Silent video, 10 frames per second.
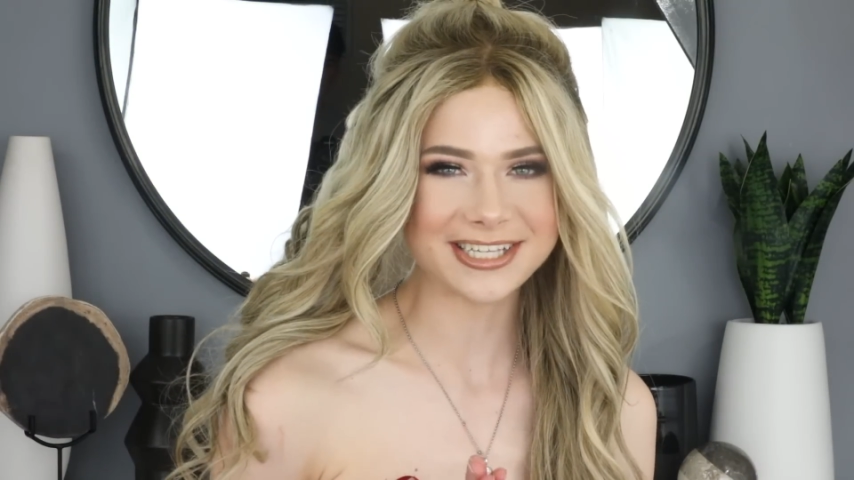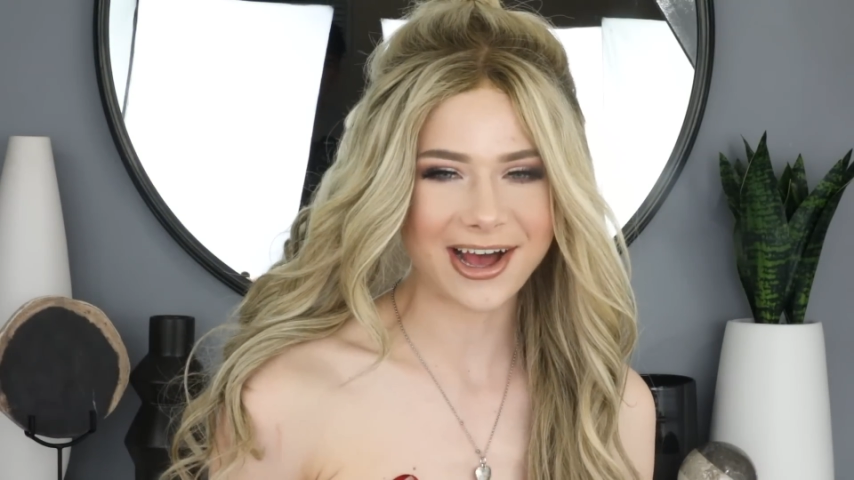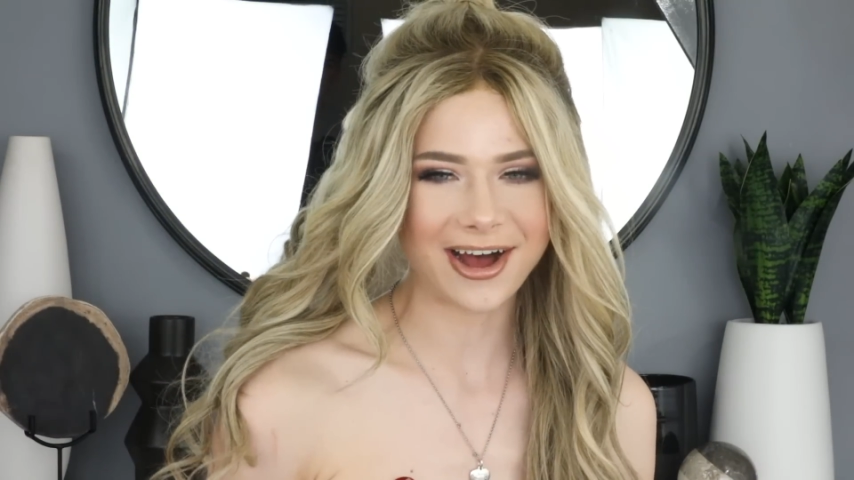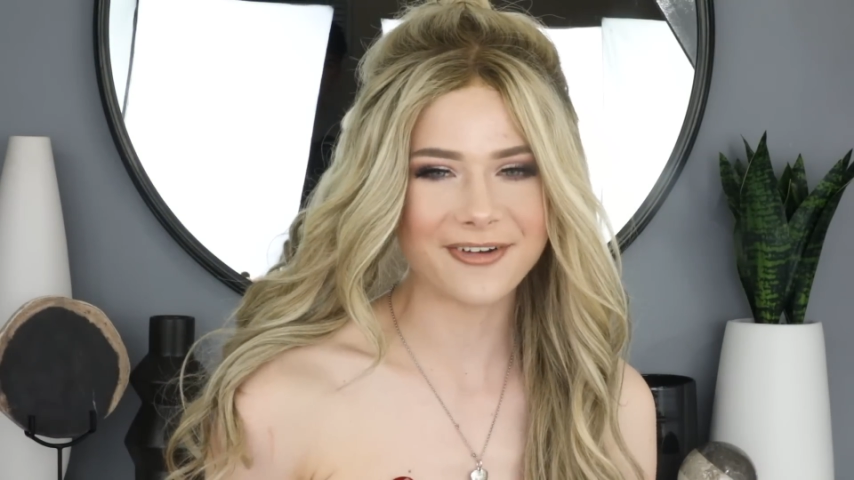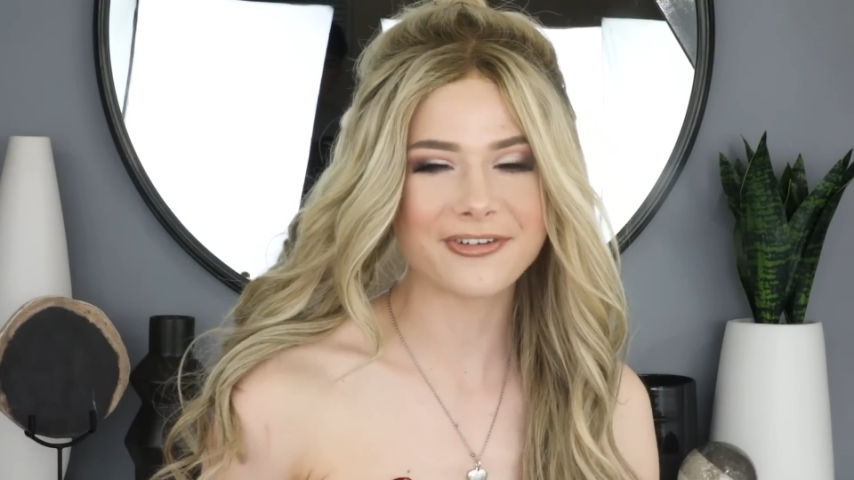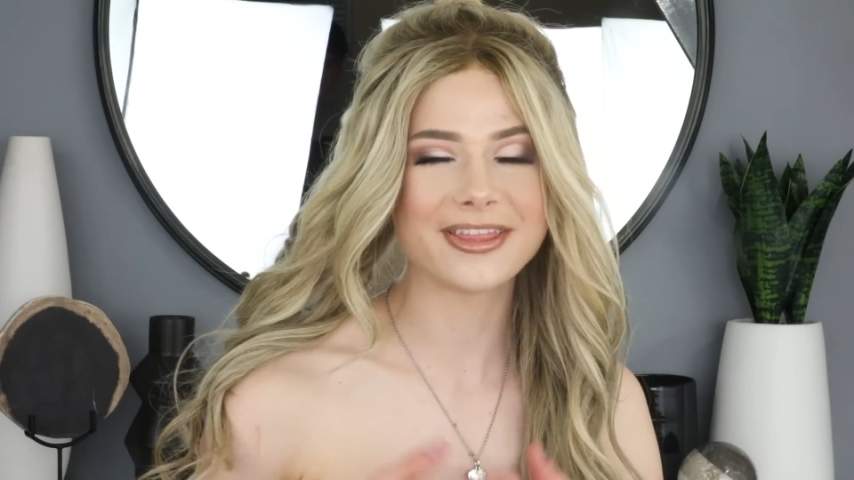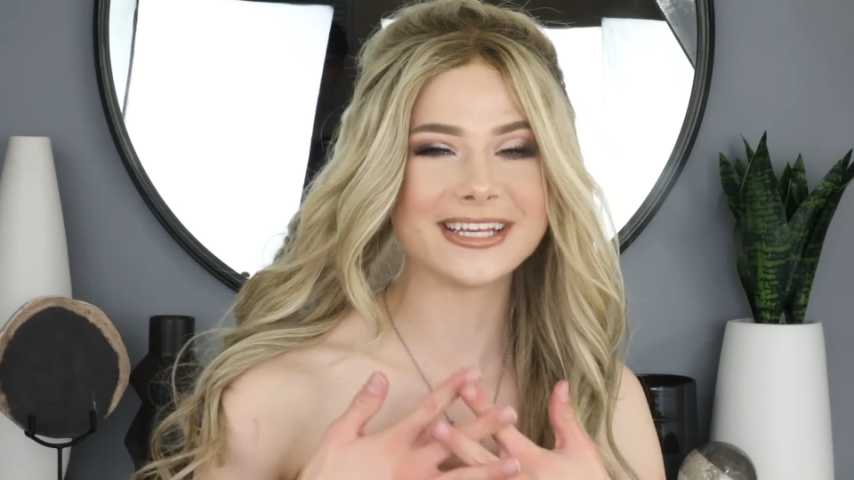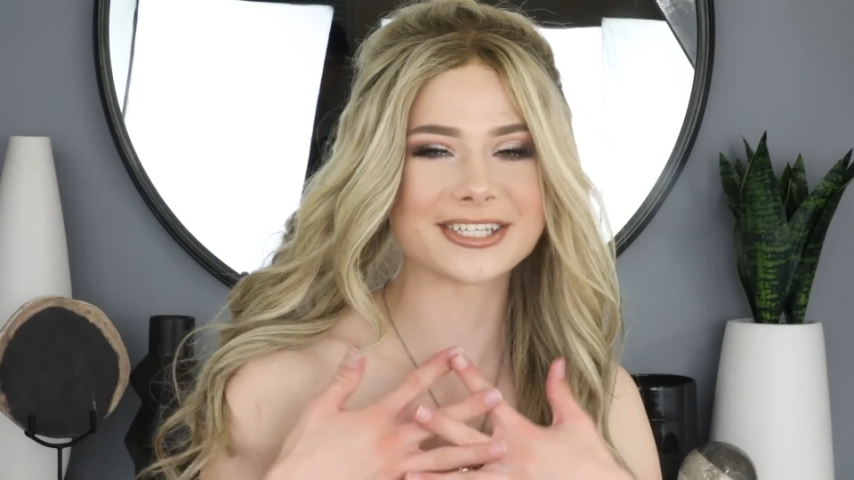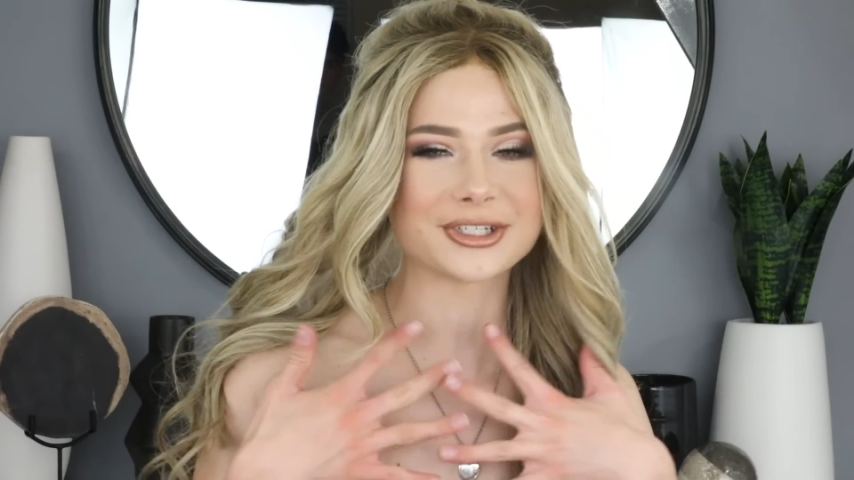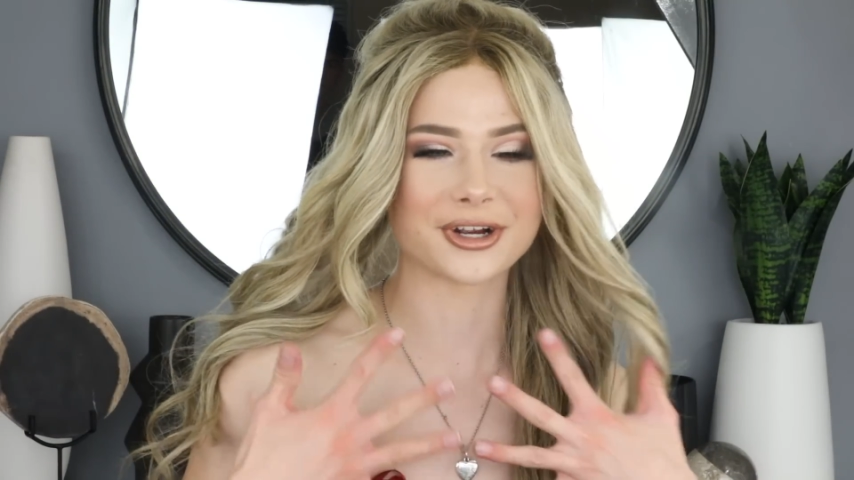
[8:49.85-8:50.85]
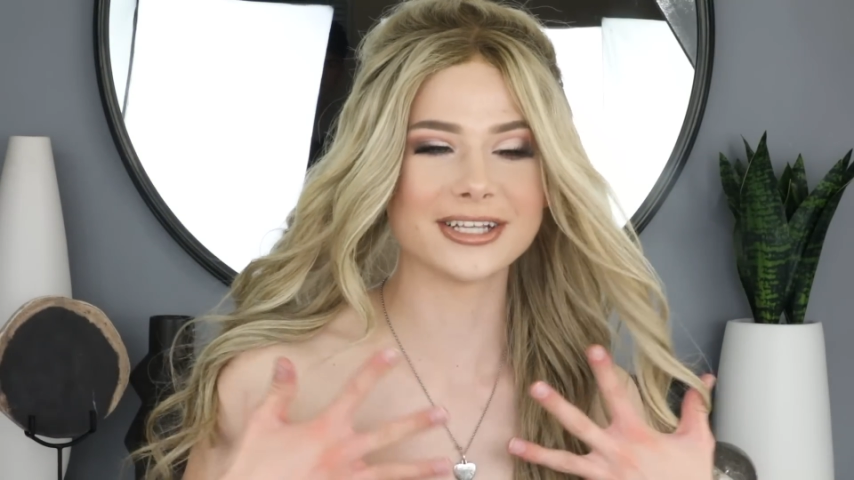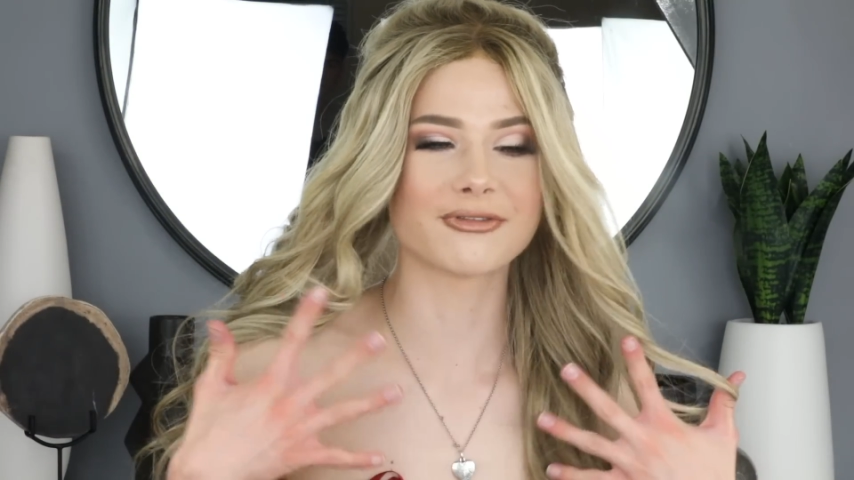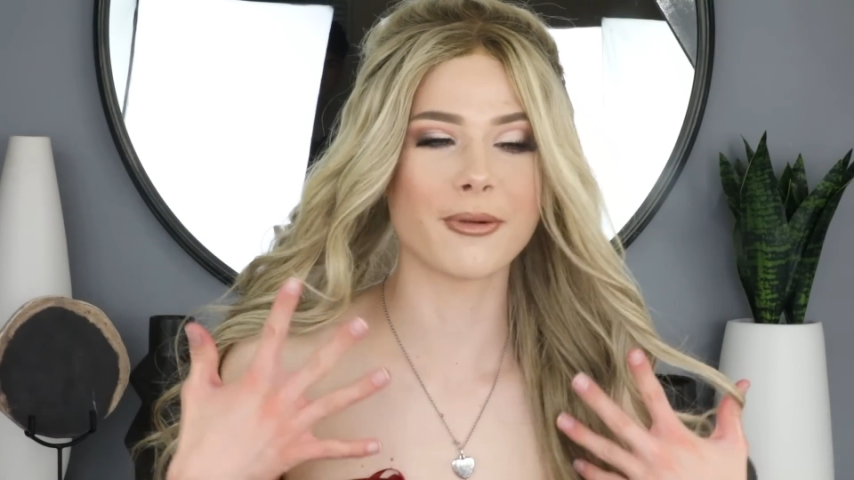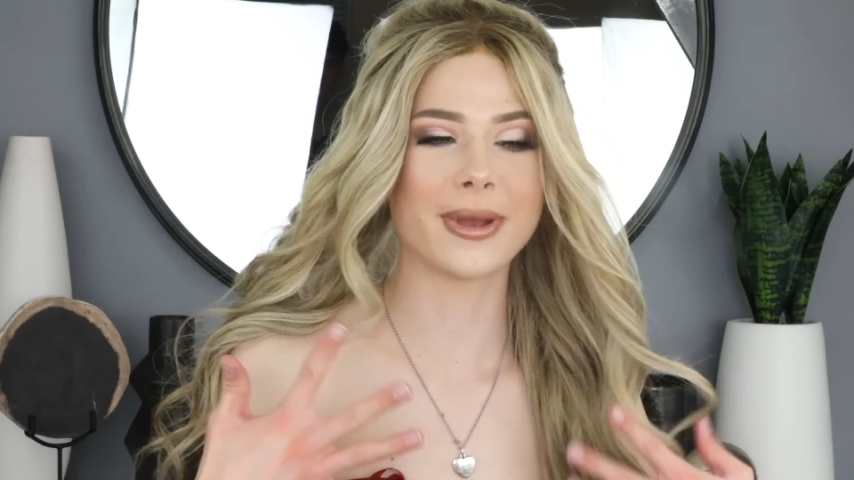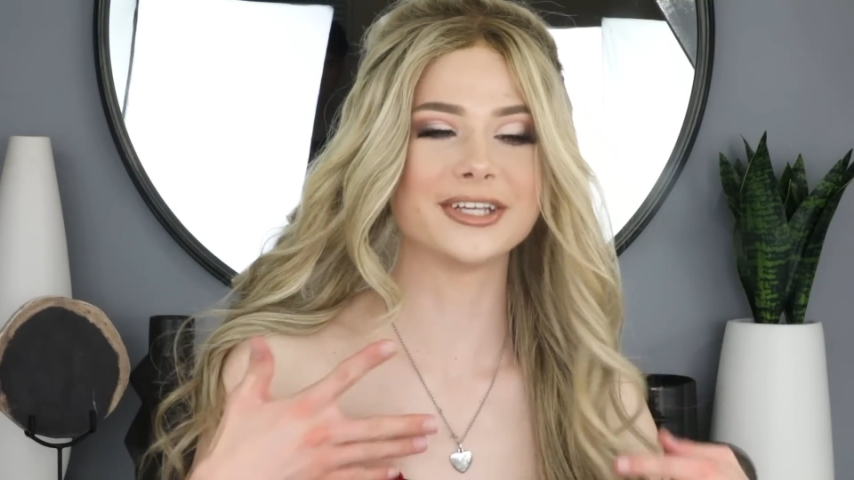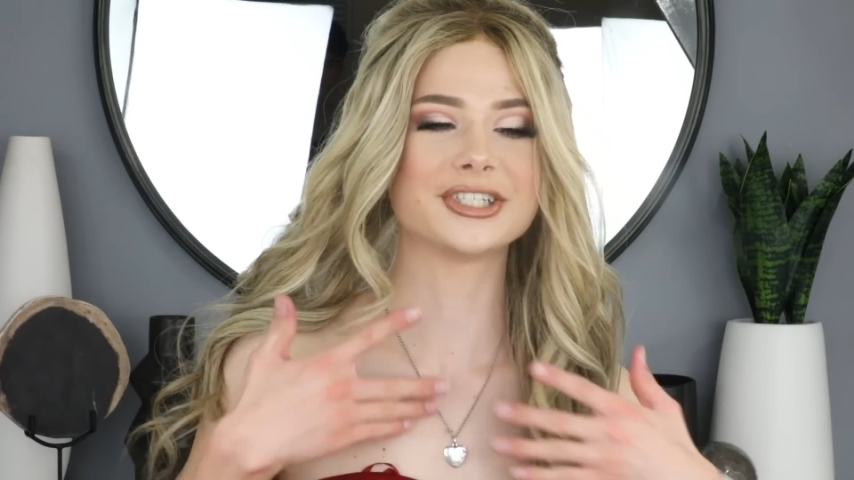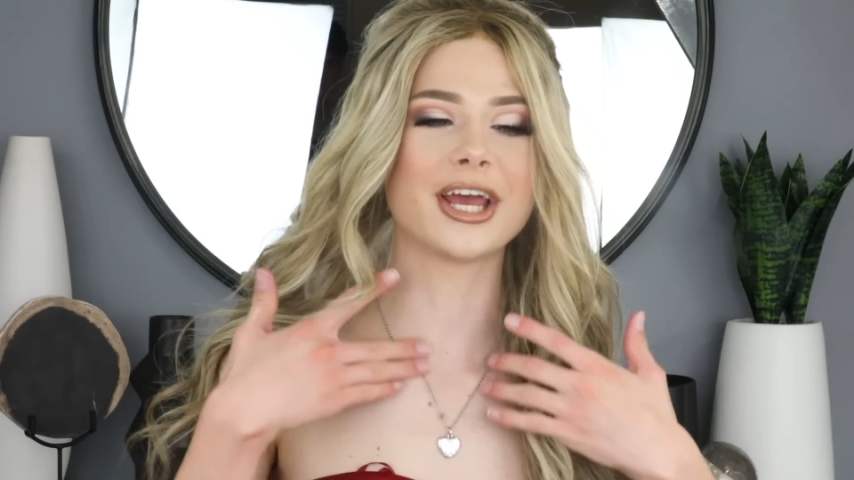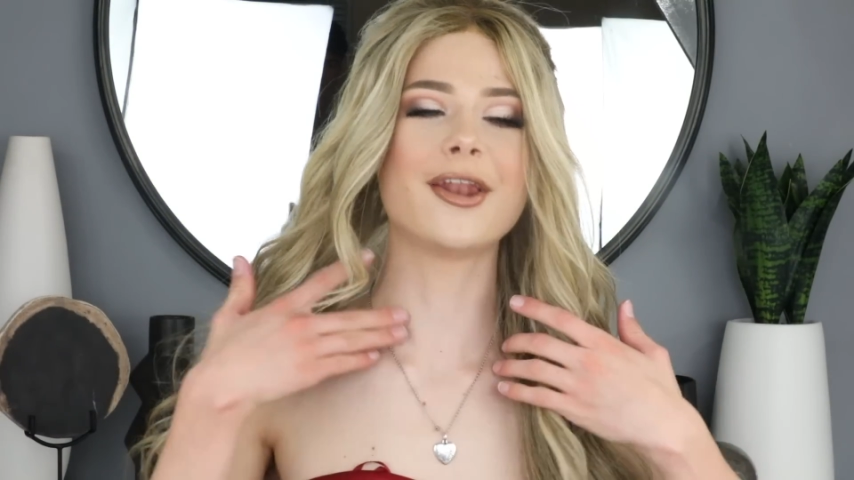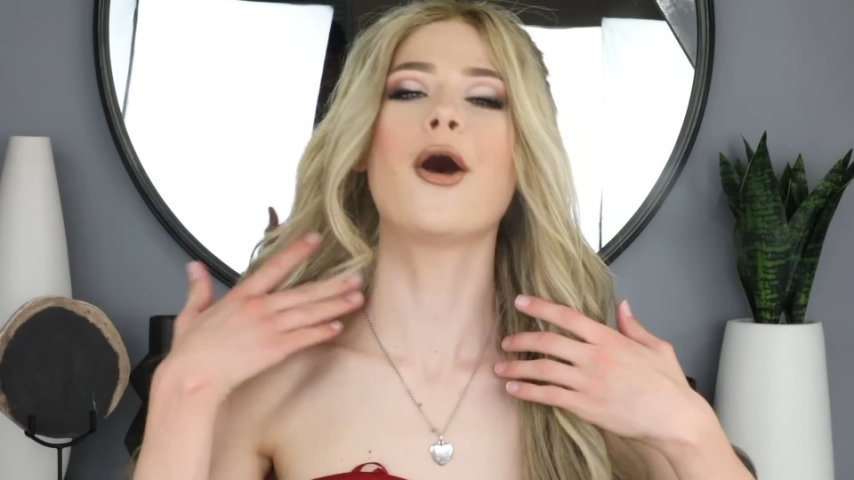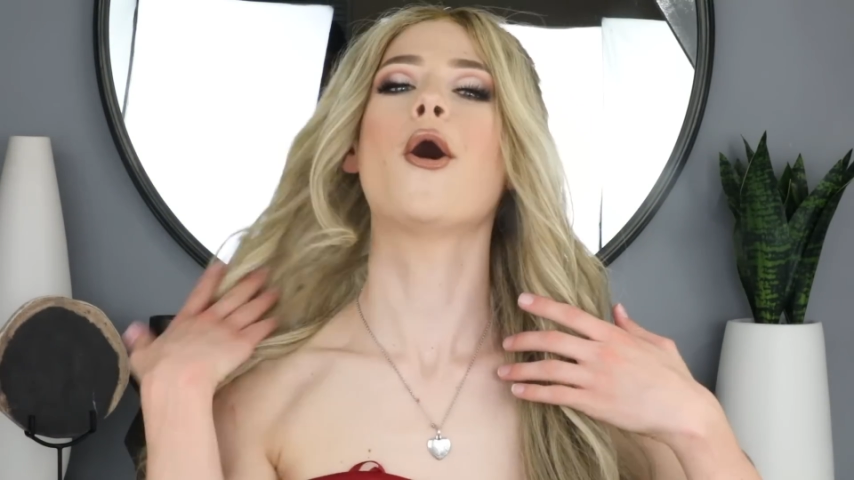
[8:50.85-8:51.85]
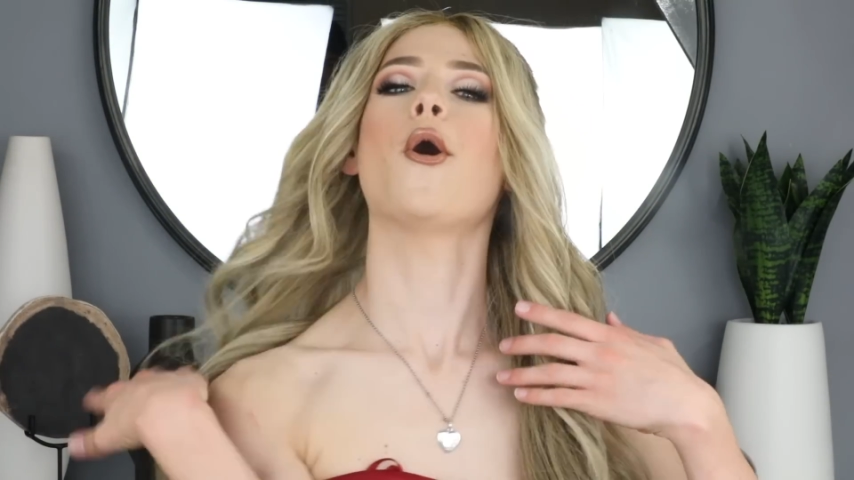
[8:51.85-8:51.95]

off this transformation.